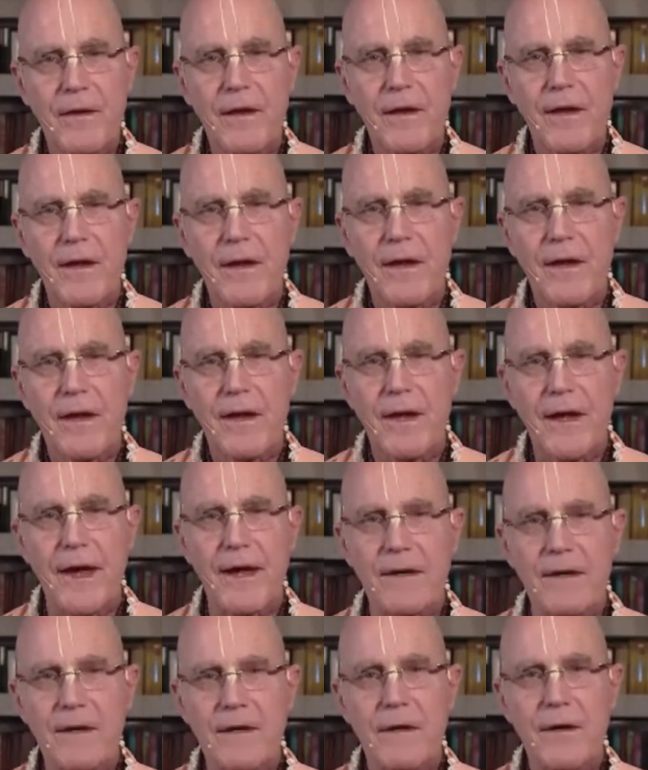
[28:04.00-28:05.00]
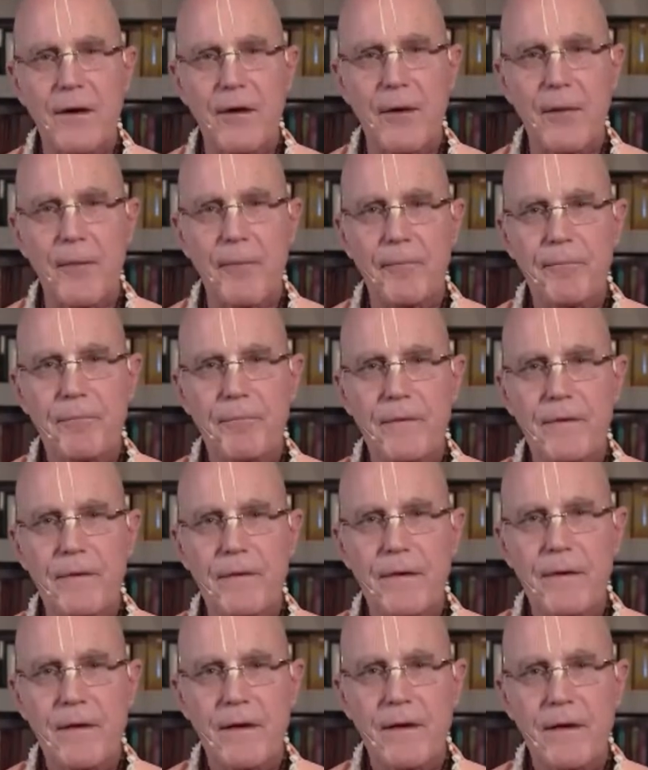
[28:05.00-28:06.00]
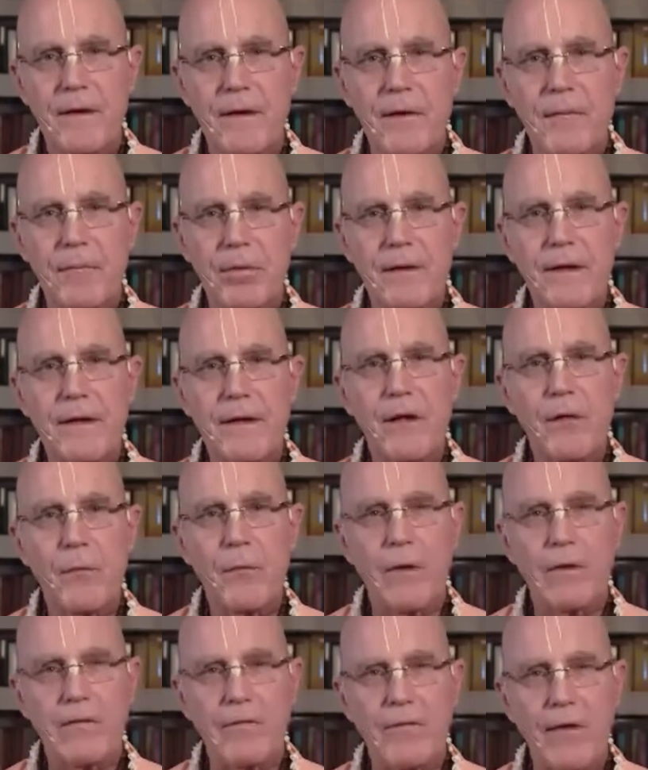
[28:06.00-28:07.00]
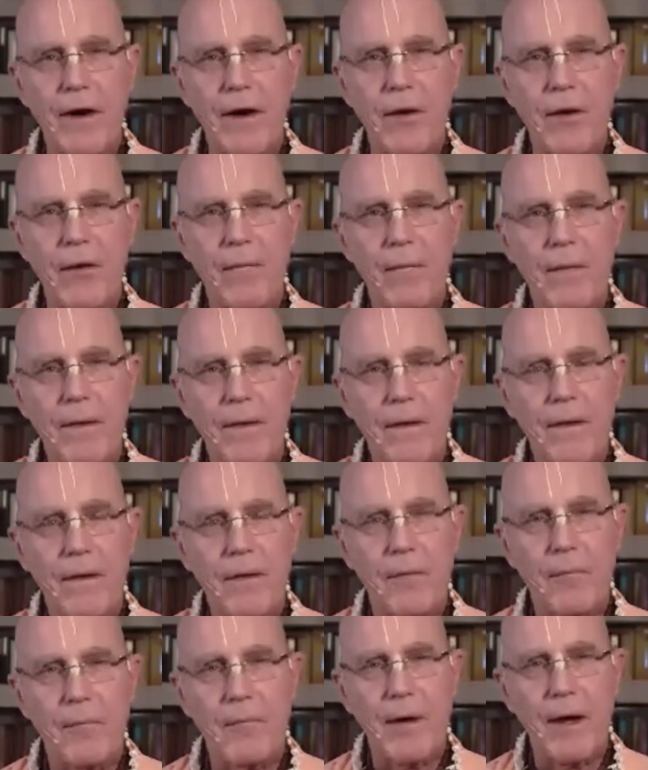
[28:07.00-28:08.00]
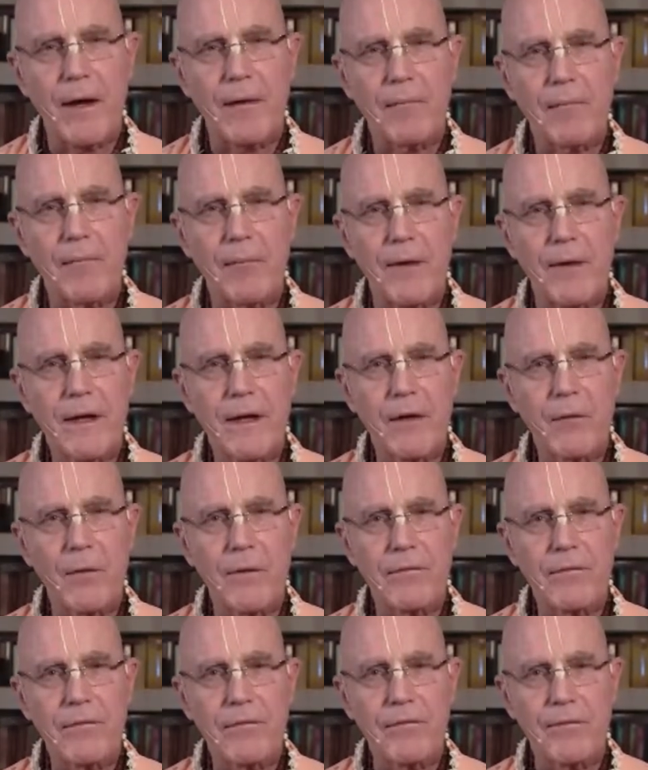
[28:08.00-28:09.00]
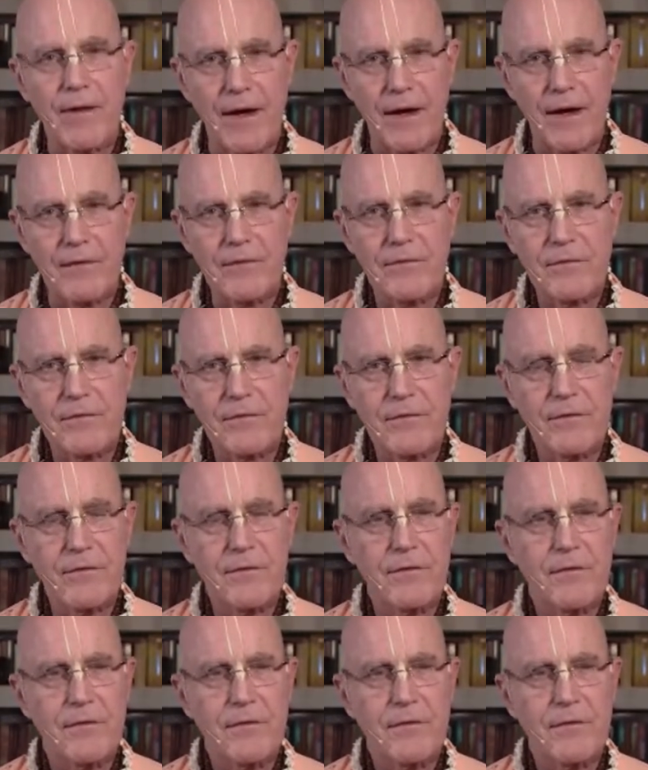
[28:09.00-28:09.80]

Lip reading: And completing one's vow by breaking one's fast.